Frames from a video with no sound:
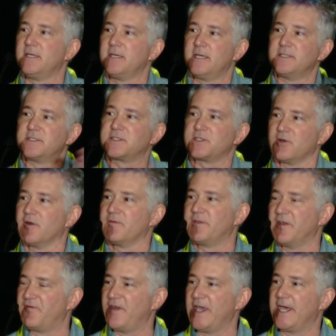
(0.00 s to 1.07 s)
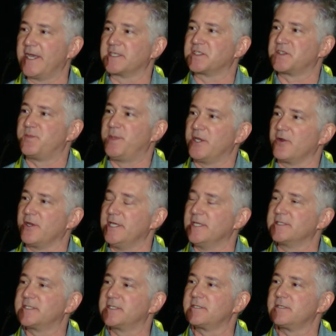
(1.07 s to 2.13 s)
and serve the fan
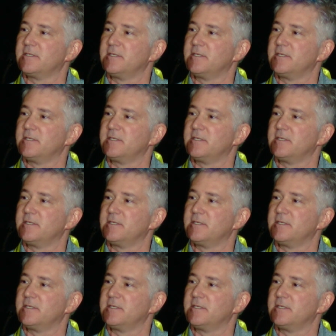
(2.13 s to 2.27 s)
experience.